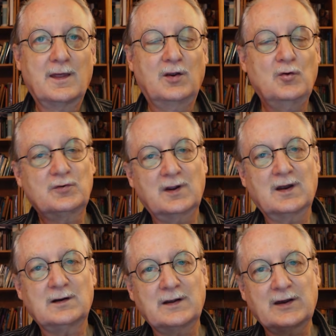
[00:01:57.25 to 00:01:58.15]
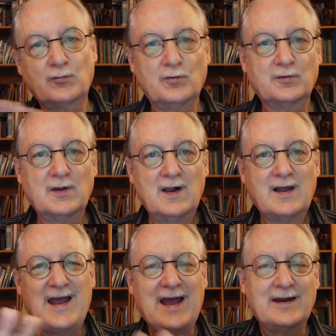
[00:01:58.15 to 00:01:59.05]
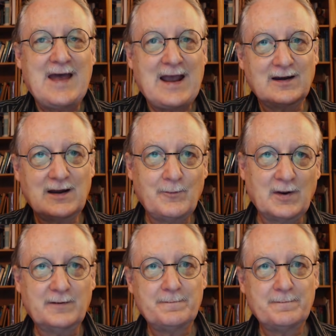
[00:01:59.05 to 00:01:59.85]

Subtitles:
Usually intellectuals and academic